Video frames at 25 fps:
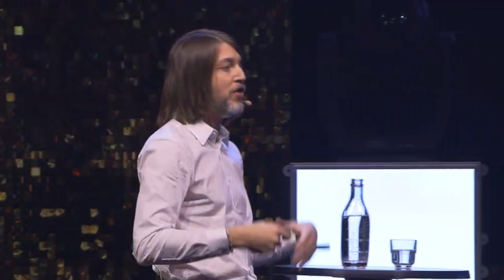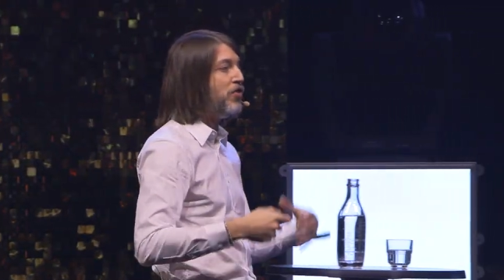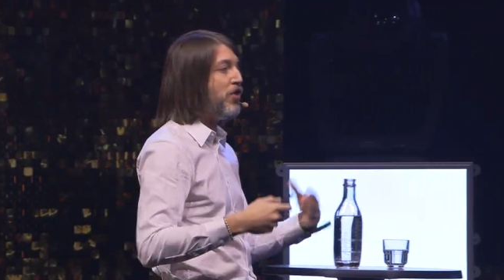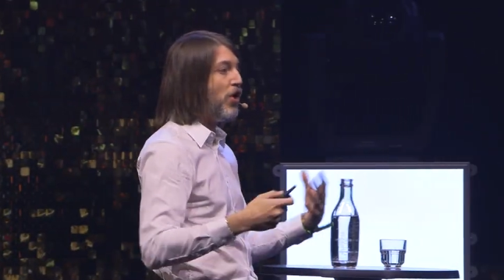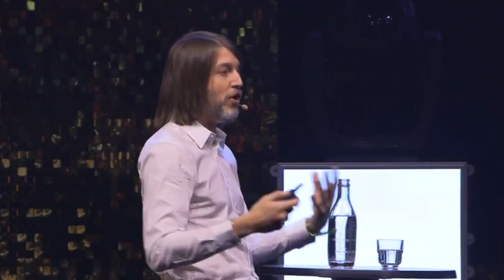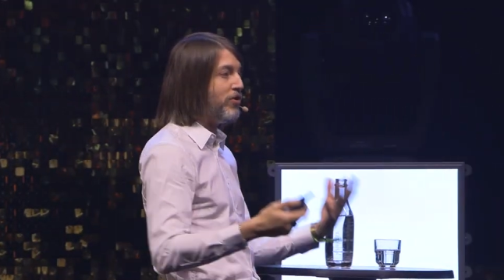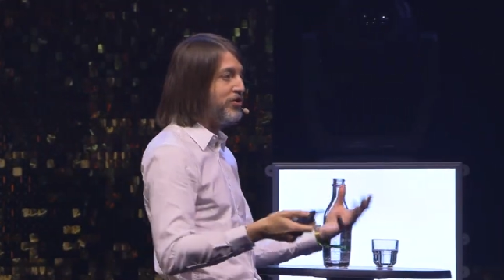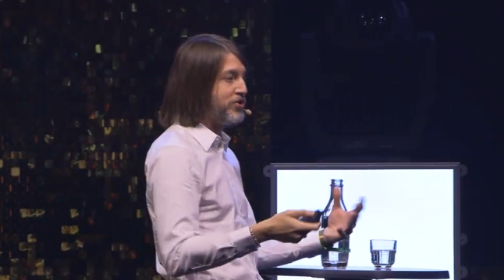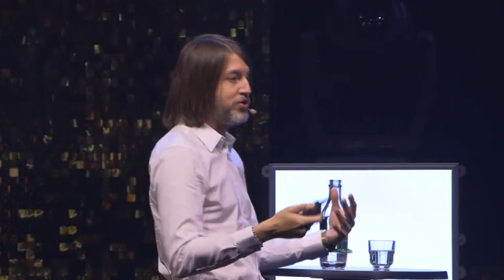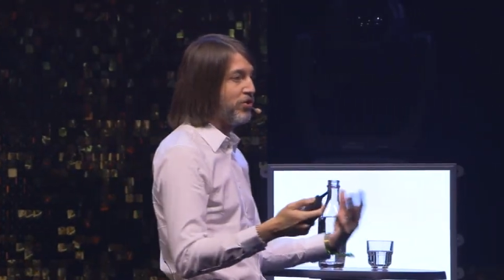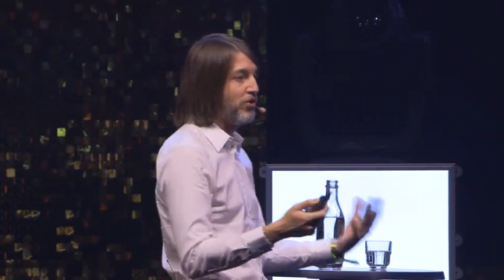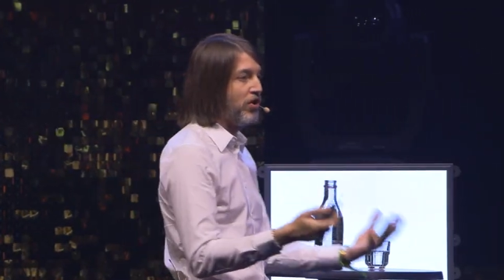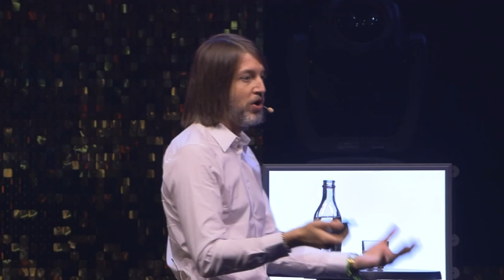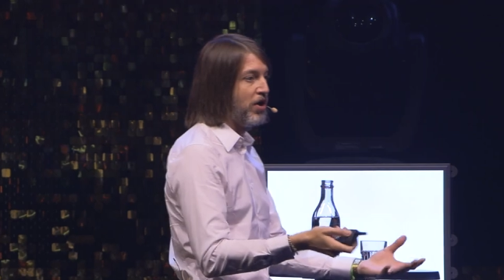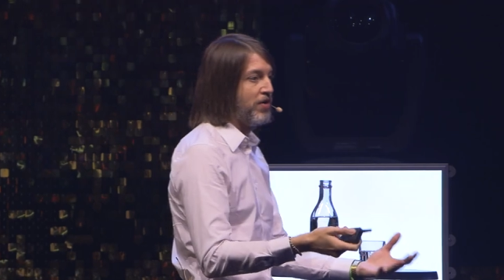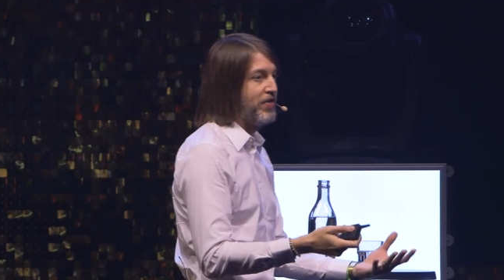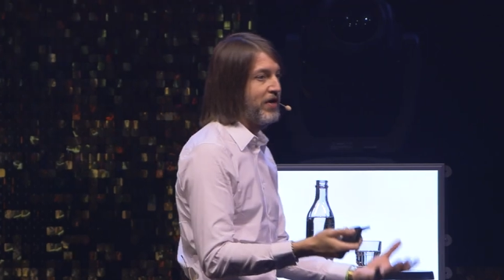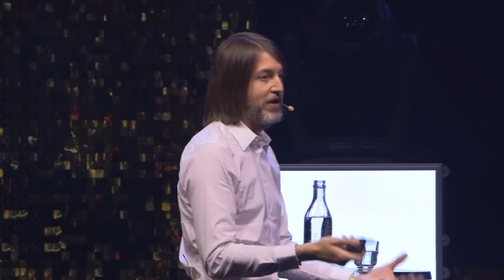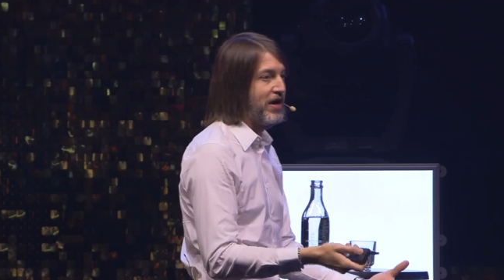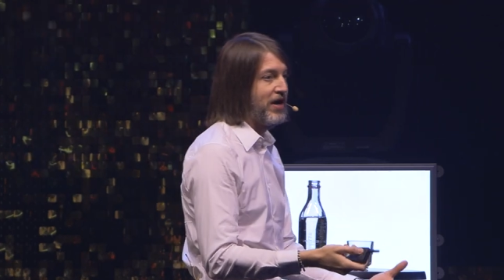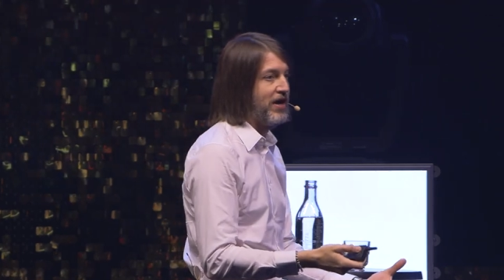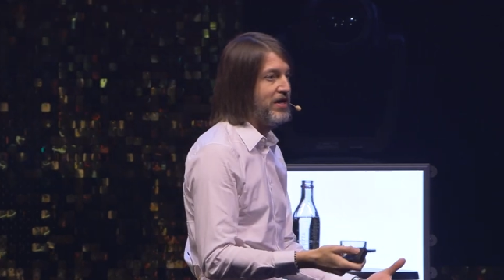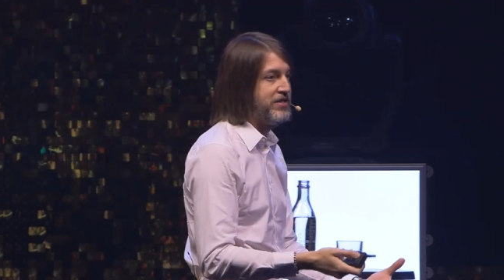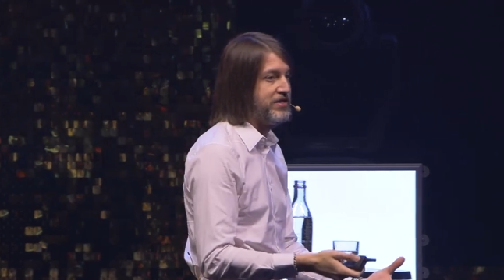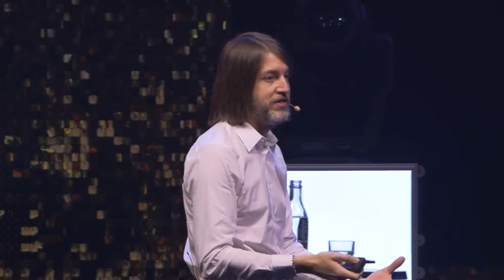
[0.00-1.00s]
Those are all the
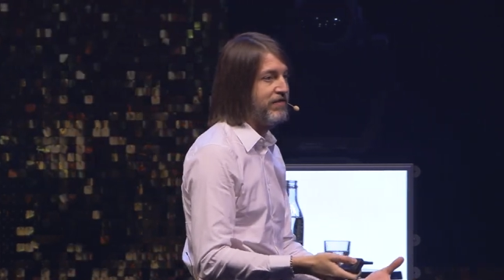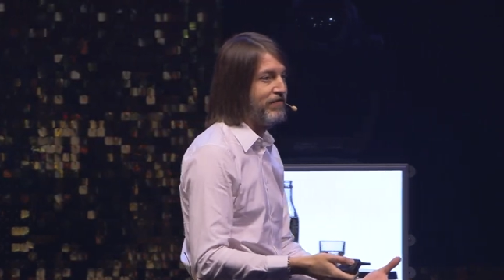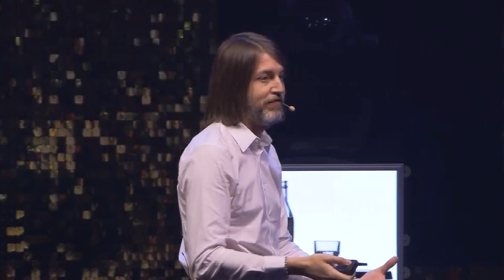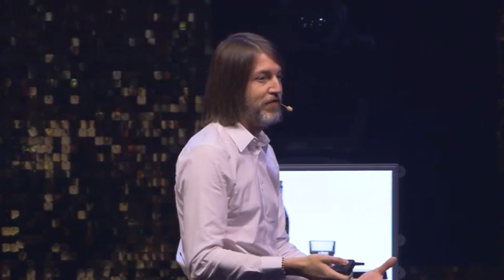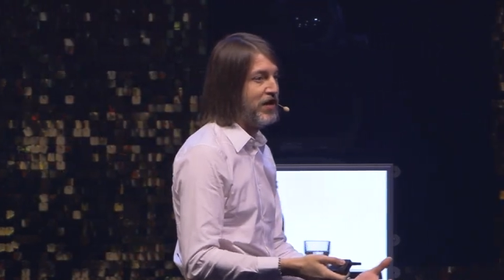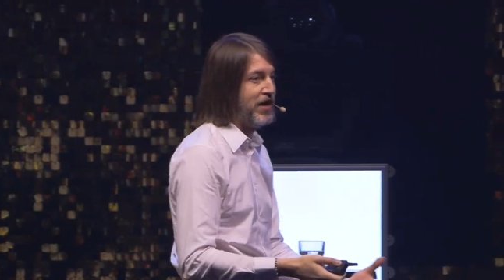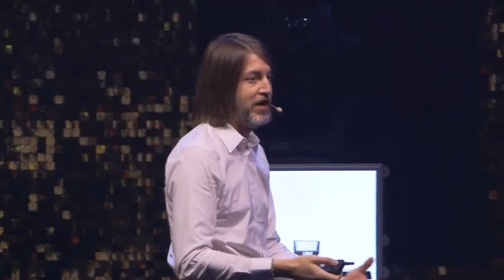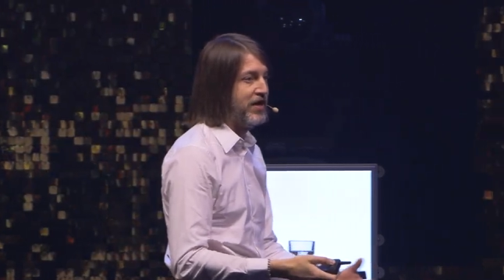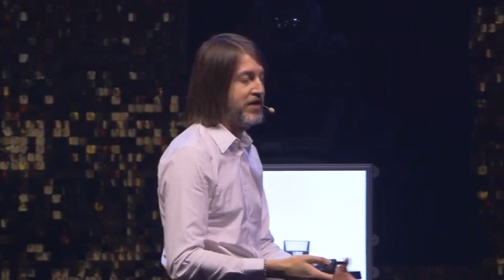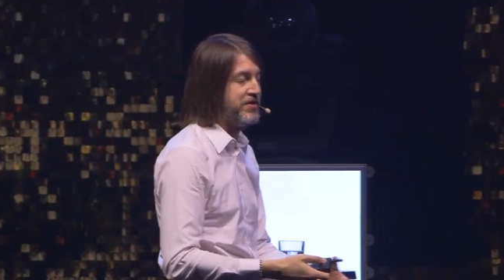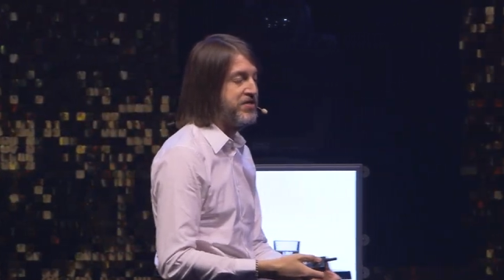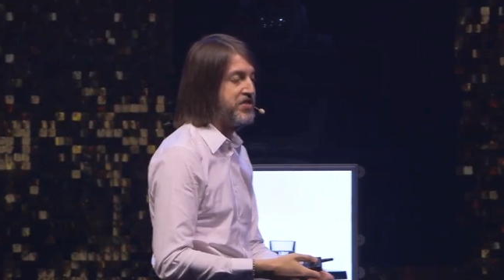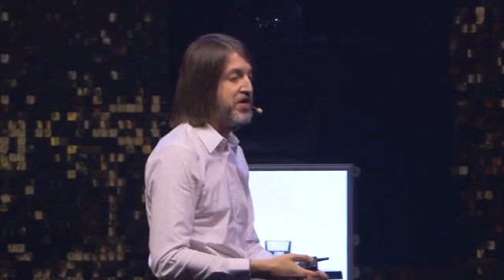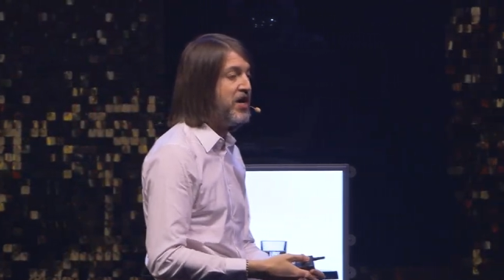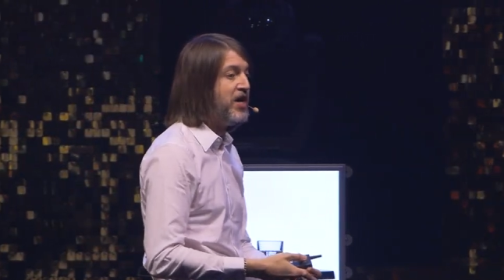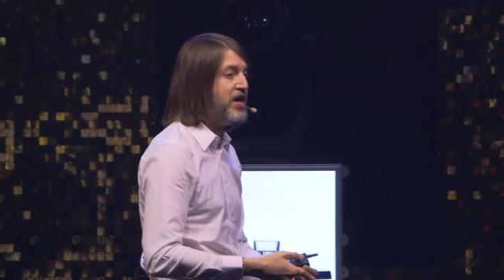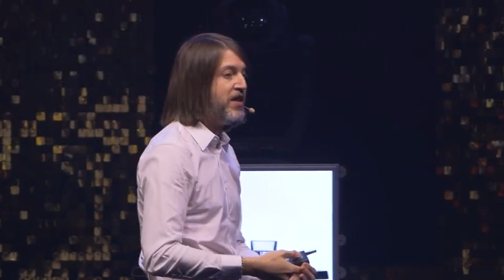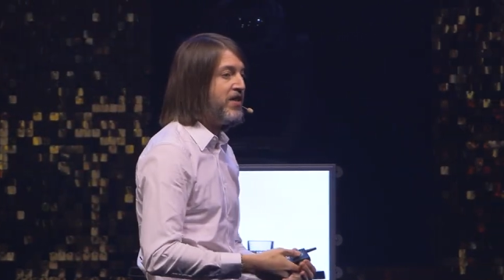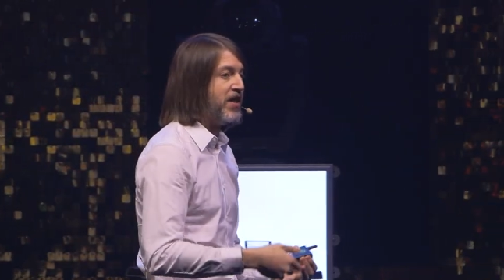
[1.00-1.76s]
kinds of things